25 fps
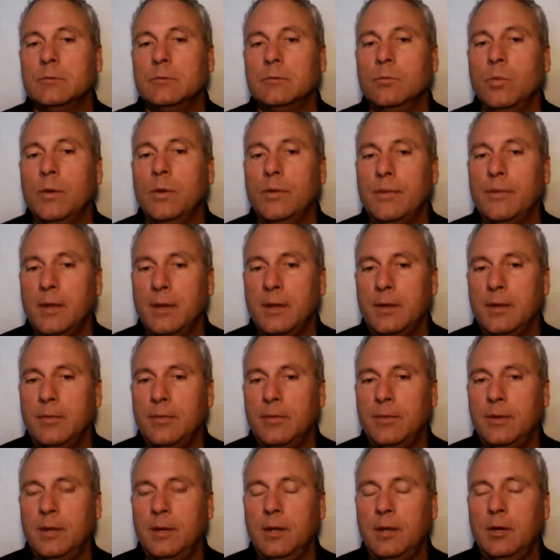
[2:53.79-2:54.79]
within
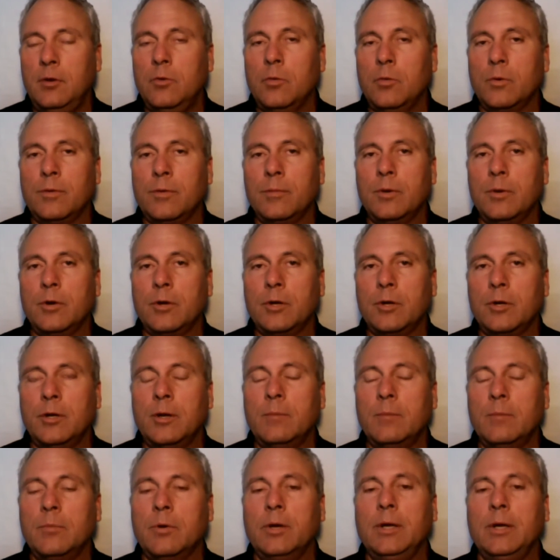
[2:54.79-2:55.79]
the North American
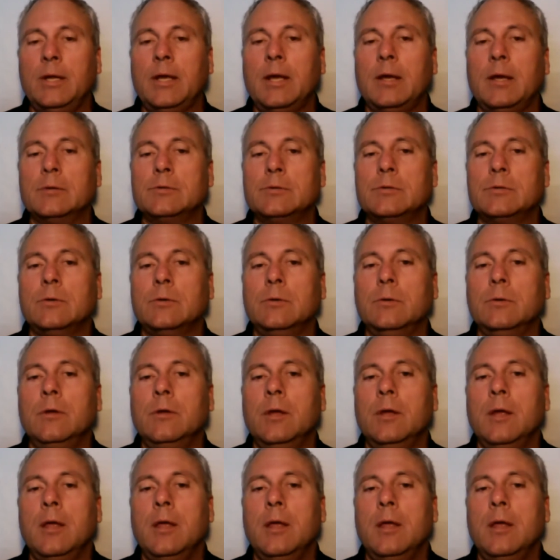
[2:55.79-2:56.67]
Numbering Council,